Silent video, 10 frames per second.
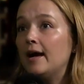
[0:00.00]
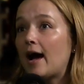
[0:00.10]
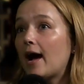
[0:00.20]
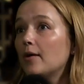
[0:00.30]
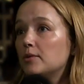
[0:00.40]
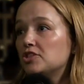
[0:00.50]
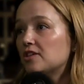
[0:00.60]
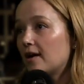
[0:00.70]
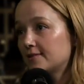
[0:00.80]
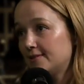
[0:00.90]
I was
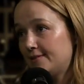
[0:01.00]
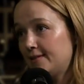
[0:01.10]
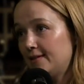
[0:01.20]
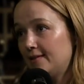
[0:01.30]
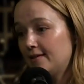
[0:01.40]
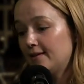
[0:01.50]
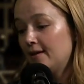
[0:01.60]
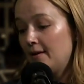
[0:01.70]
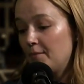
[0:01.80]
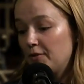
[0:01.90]
shocked to see that
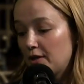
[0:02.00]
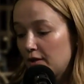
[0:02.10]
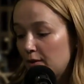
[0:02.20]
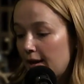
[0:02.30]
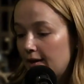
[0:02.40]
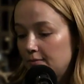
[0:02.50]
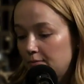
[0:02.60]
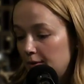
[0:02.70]
you know you had